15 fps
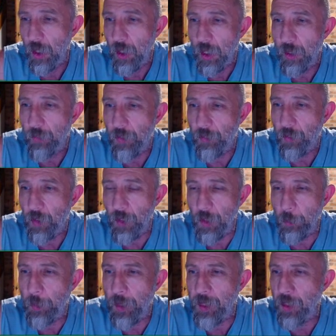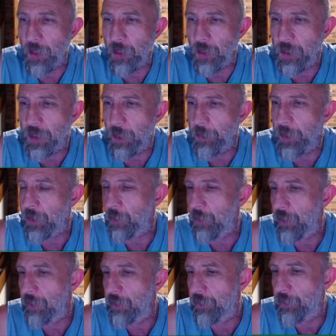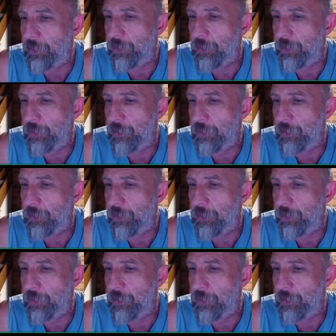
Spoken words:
if you've got an opinion on something that we've